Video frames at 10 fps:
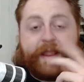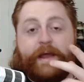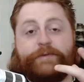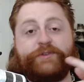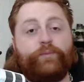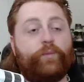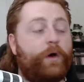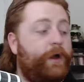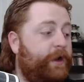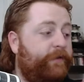And that was
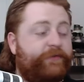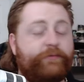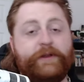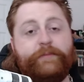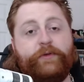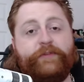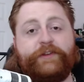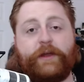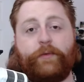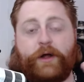one of three
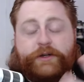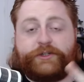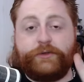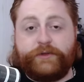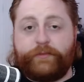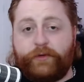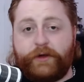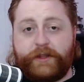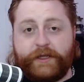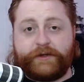movies I watched. Two of them were
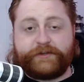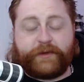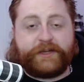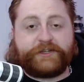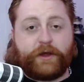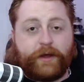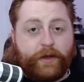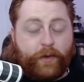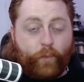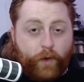in theaters, but I
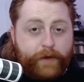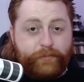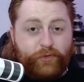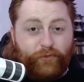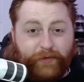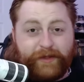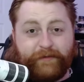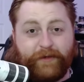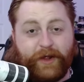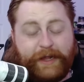saw one
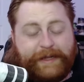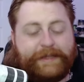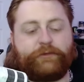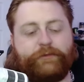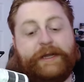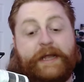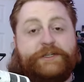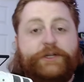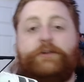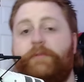movie 3
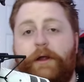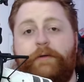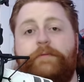days in a row.